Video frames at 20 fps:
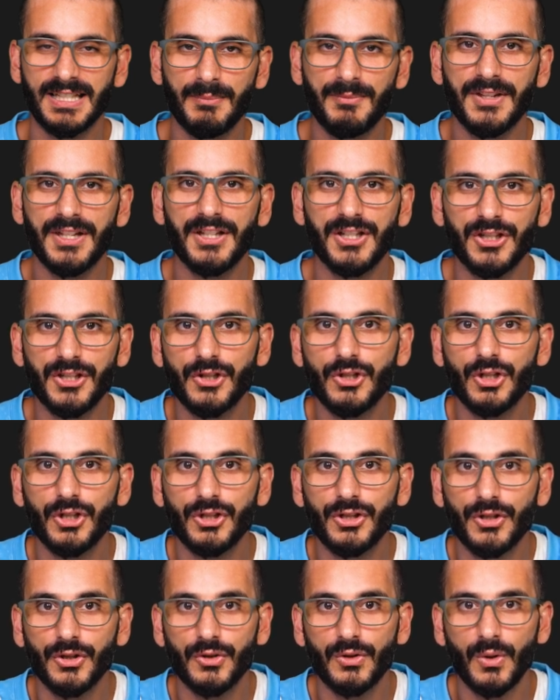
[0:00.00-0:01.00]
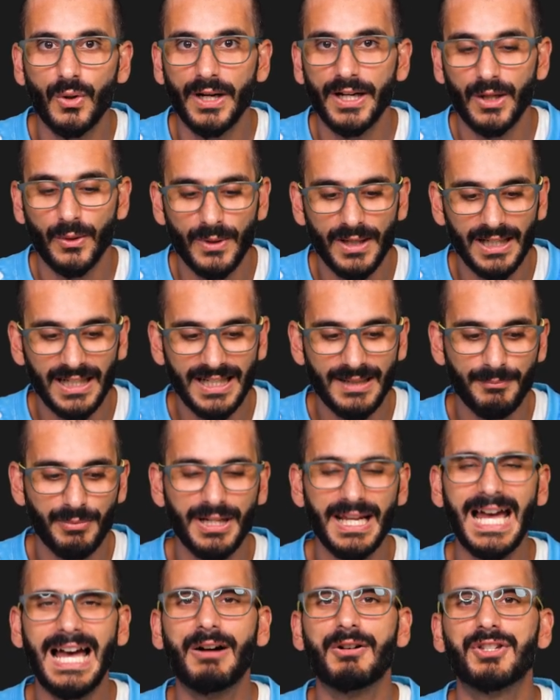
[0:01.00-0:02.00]
something you could do quite quickly, put
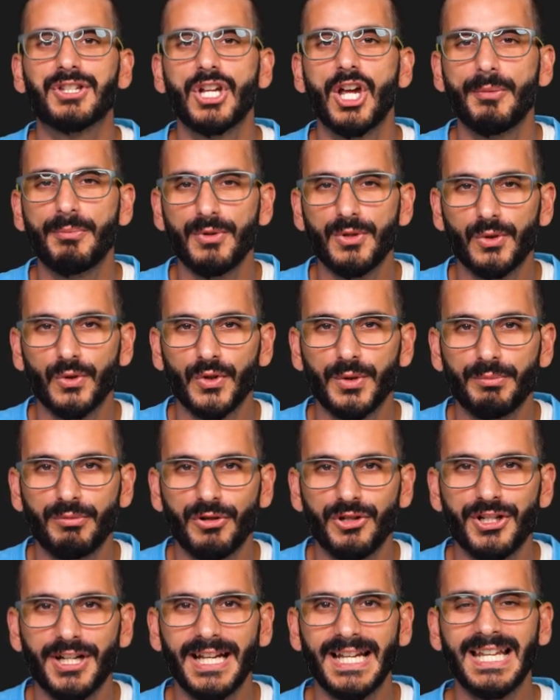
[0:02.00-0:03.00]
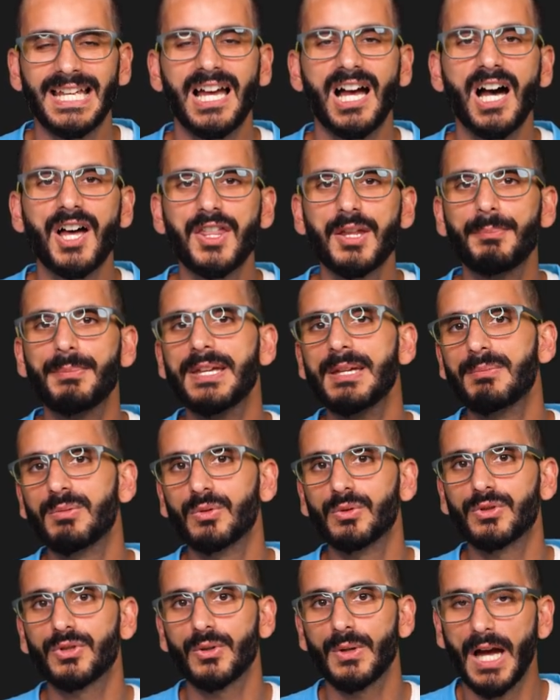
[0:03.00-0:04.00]
it out as an open source project and get other
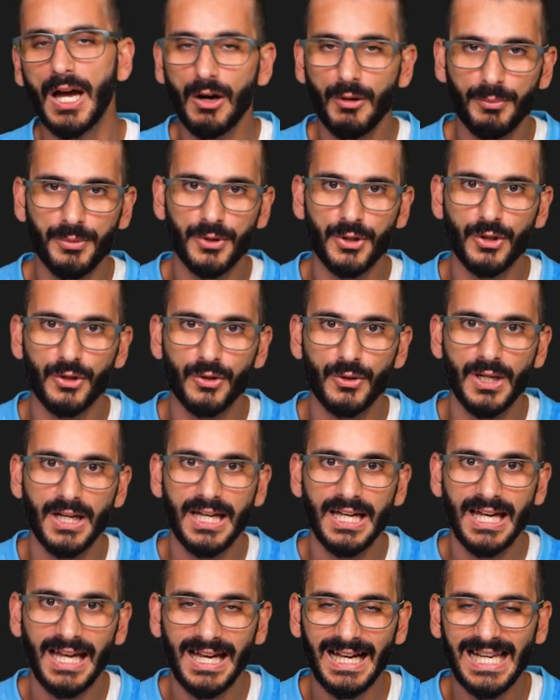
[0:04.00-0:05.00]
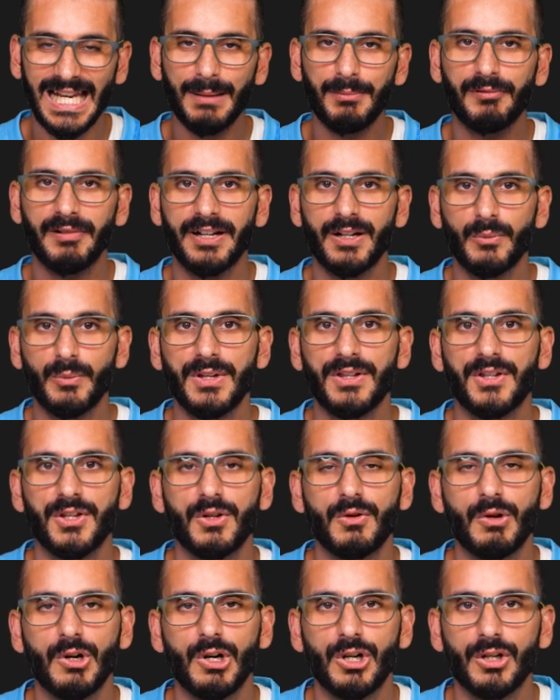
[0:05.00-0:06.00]
people to help you and collaborate with
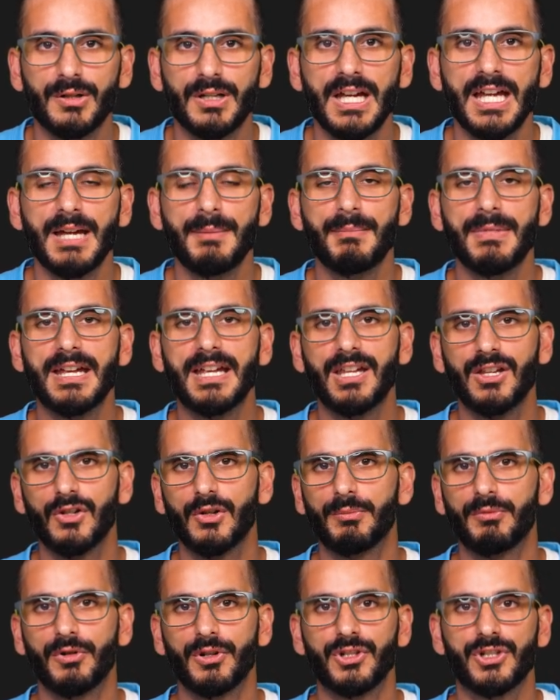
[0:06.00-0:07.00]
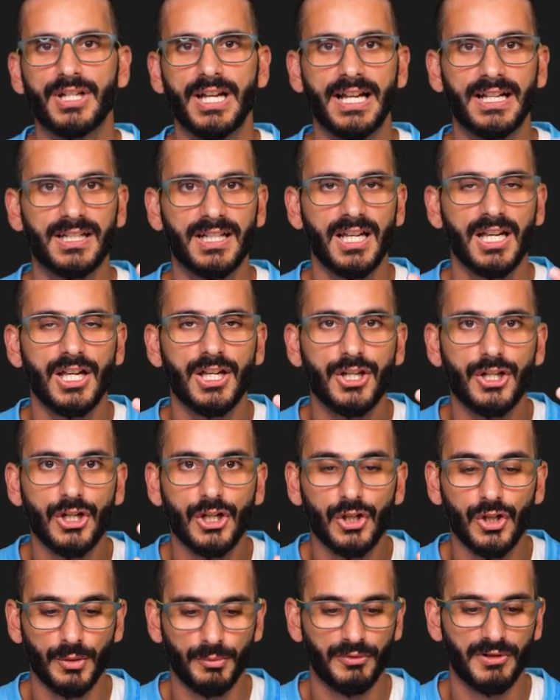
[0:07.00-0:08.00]
you on making your project, you know,
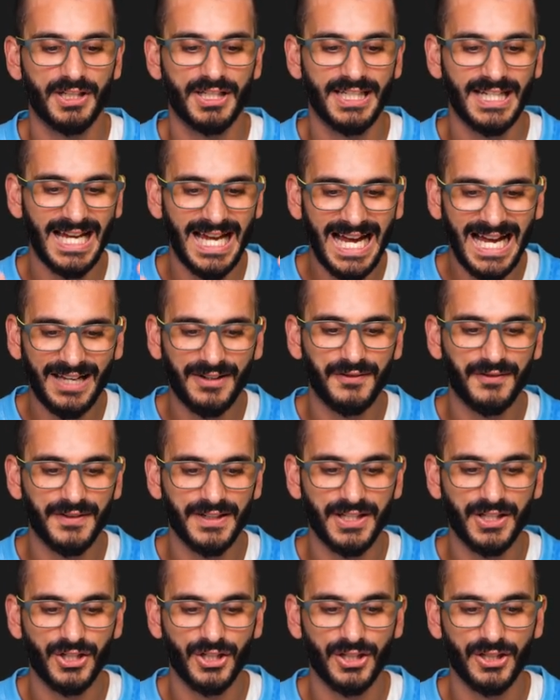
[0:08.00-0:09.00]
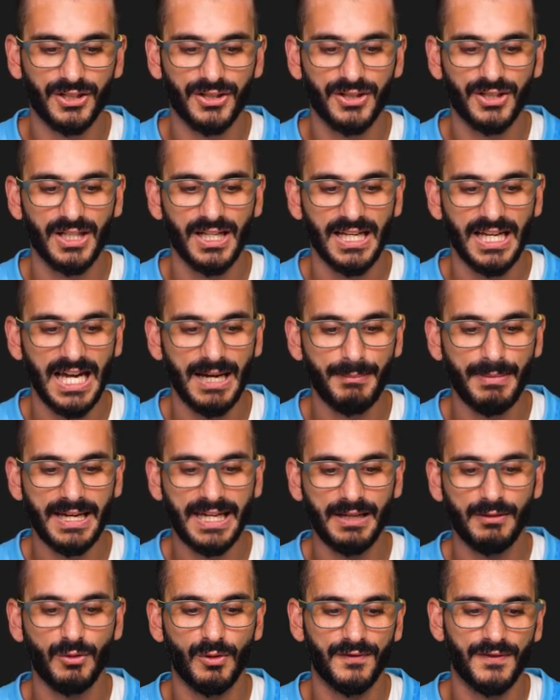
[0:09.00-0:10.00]
look prettier, add features and
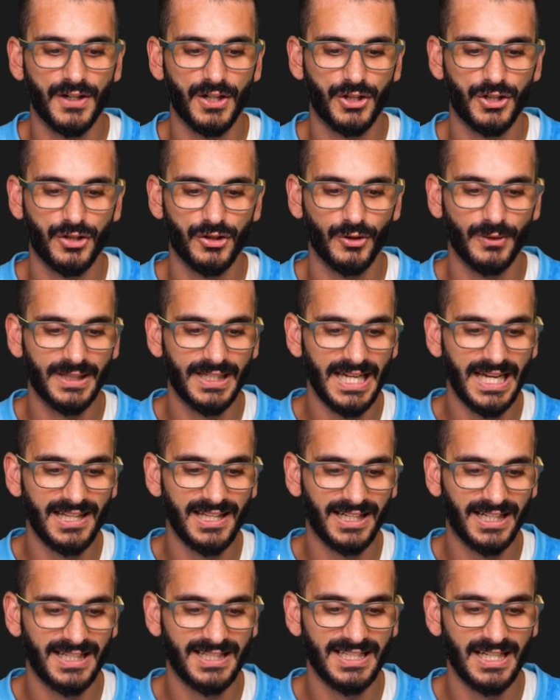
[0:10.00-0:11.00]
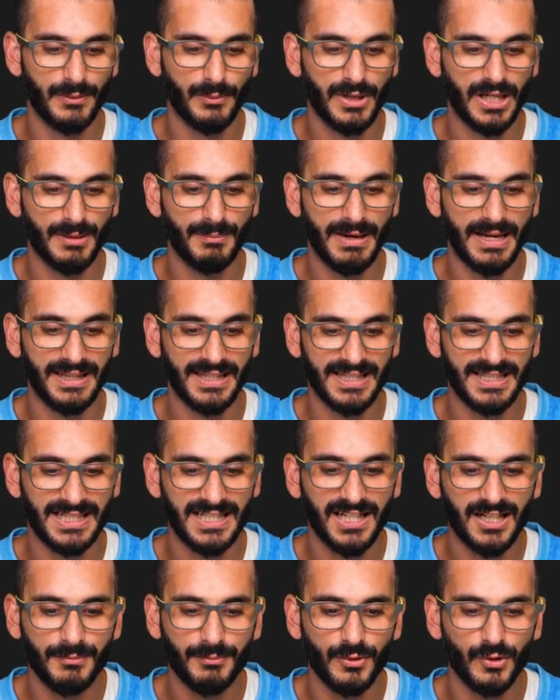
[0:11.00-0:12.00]
make it more functional. Again, like I said, we could make these
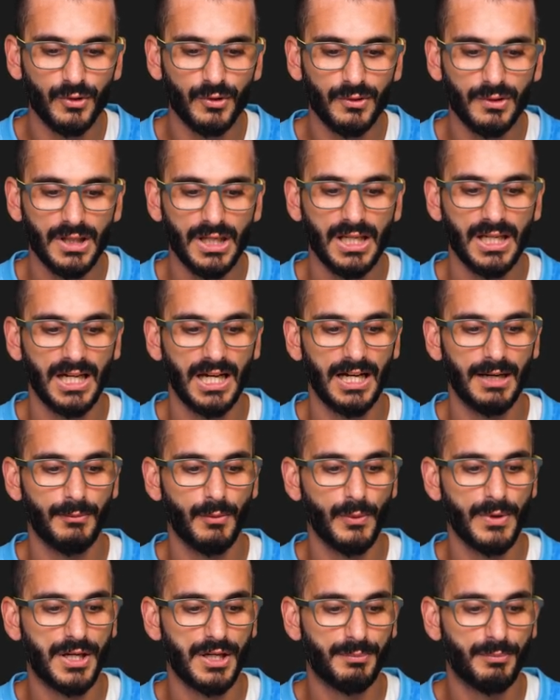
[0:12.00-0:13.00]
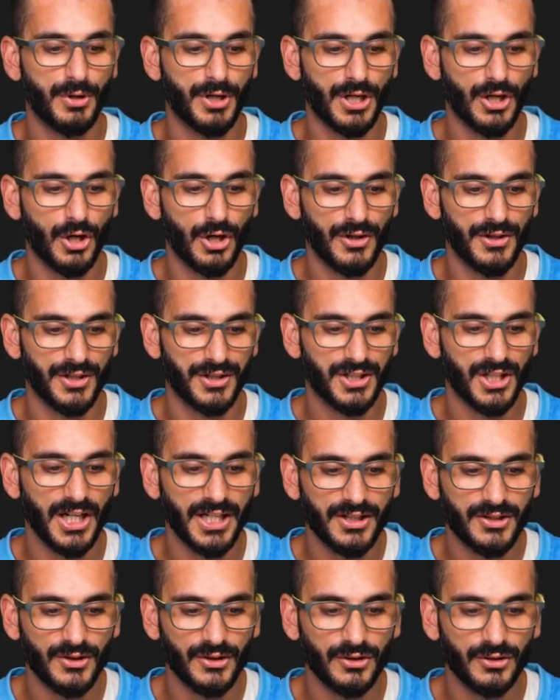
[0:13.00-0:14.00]
clickable, um, we could put it on the
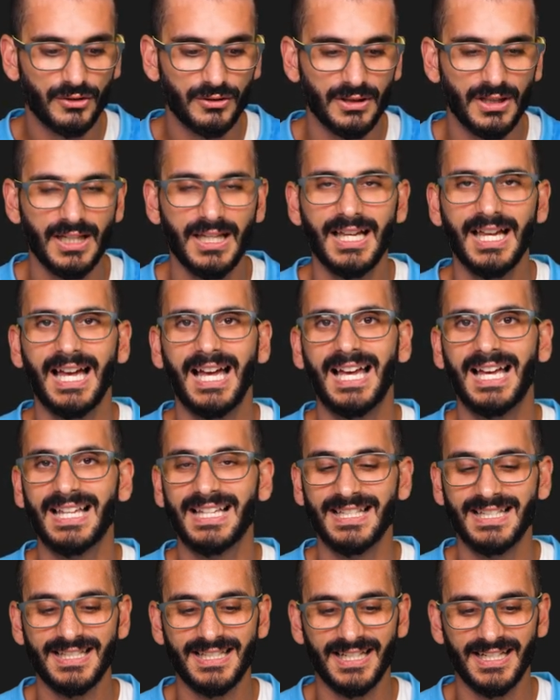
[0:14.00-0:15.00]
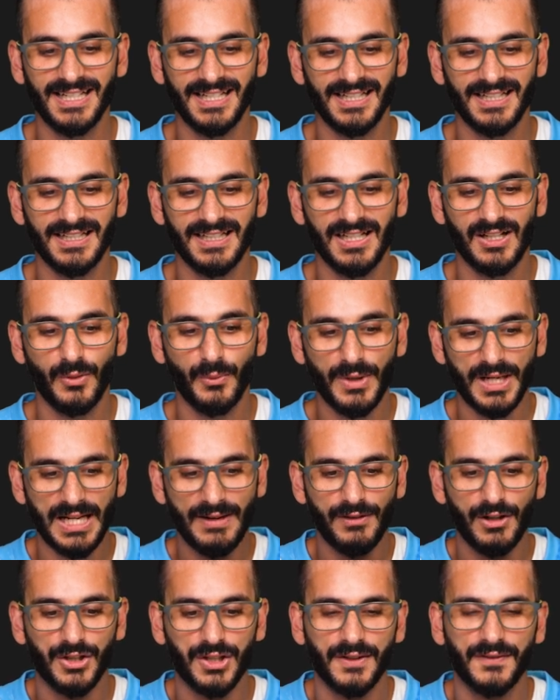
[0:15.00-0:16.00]
title and uh, we could
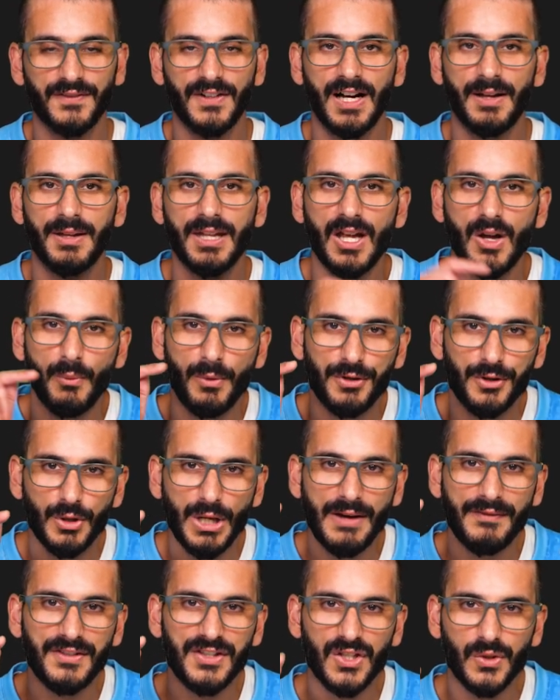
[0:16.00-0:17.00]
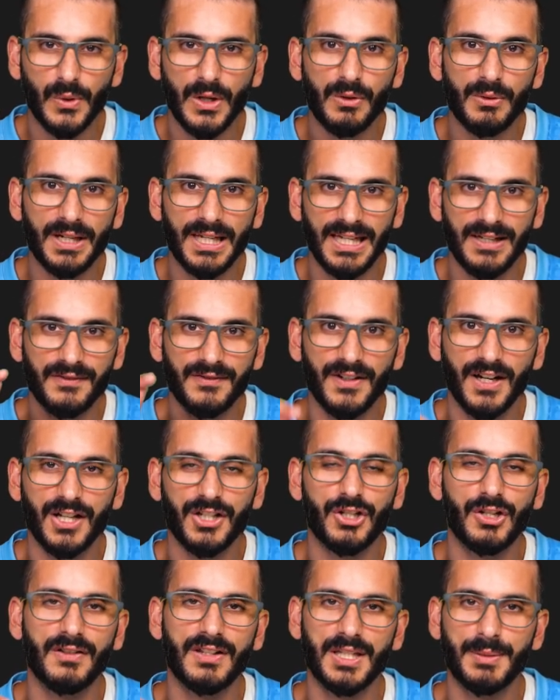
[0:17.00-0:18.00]
have lots of fun. We do have a SvelteKit
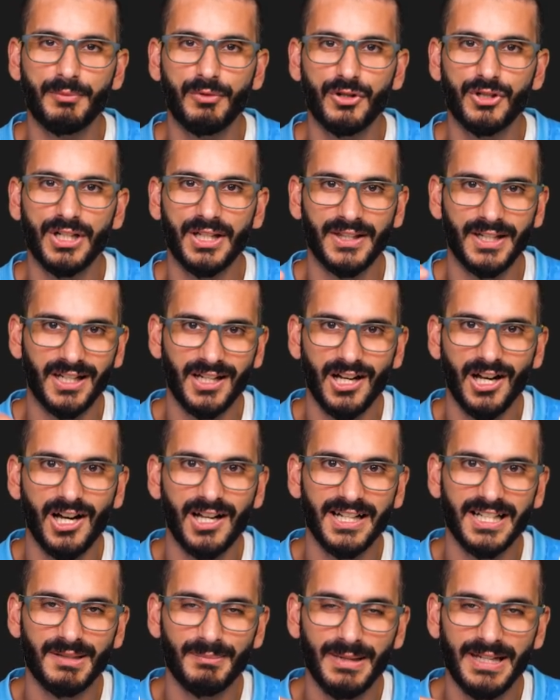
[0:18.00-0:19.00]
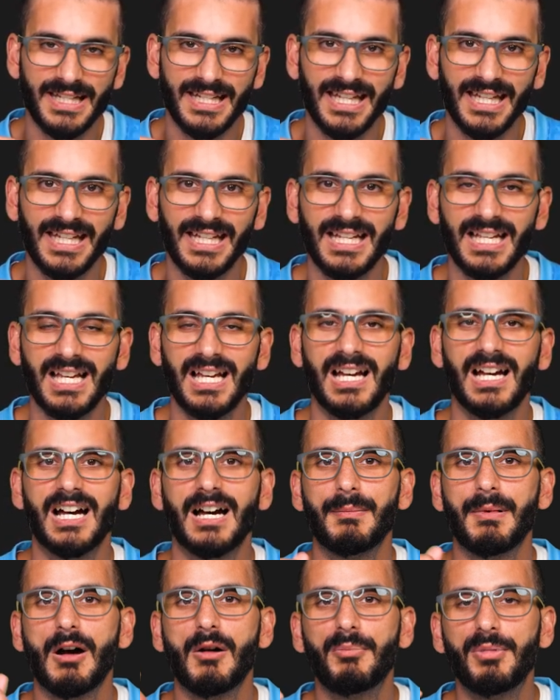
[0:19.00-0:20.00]
version of this project that Carl is making.
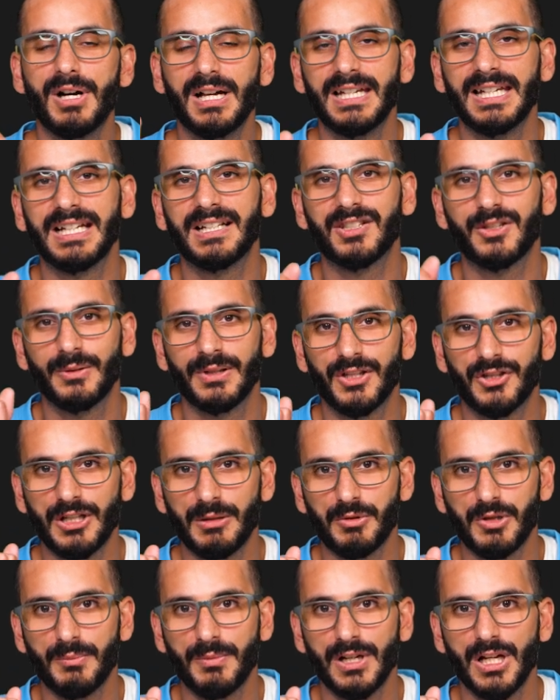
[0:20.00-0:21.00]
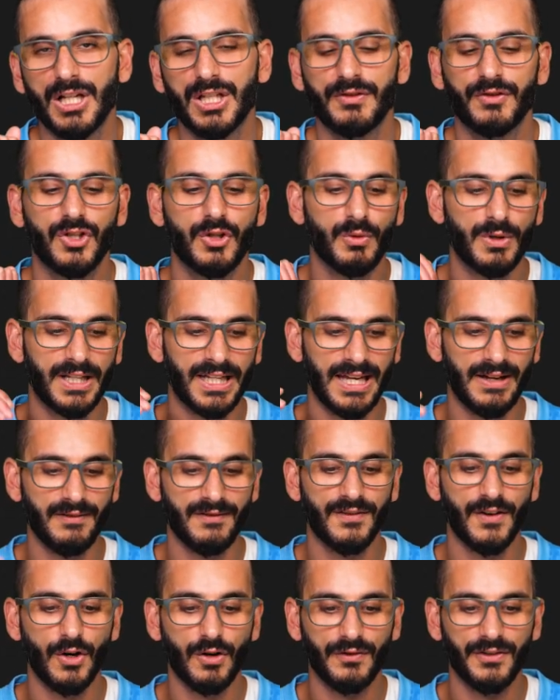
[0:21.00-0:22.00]
Um, I'll put a link to it in the description below. So if you do wanna get
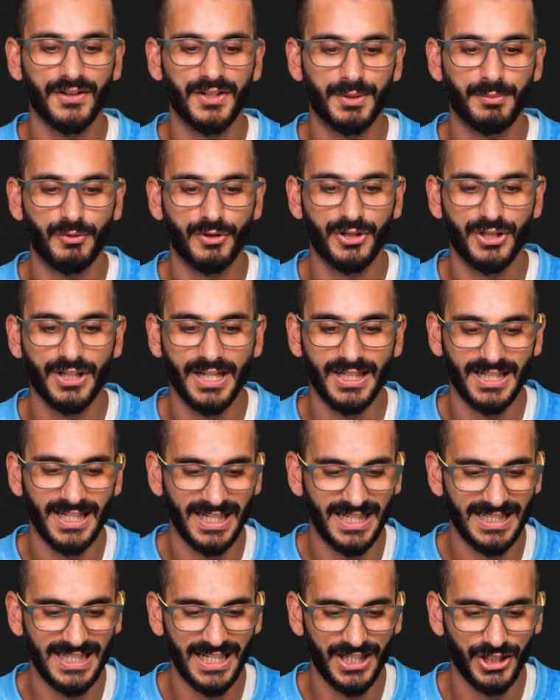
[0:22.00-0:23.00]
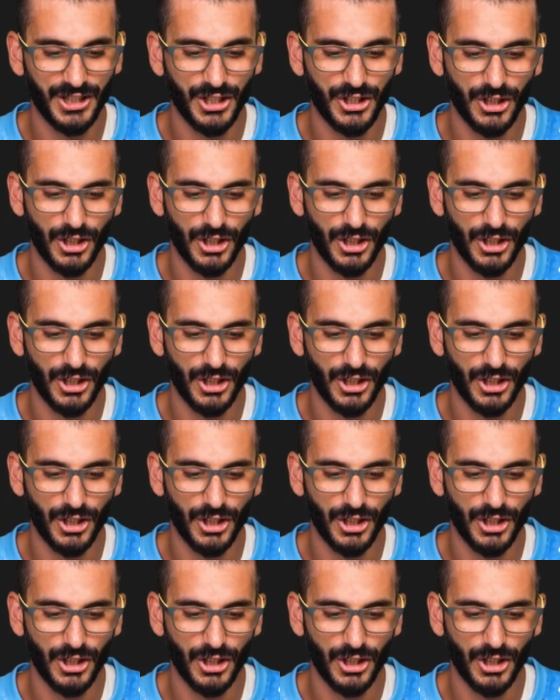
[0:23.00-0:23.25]
involved in this project, I can actually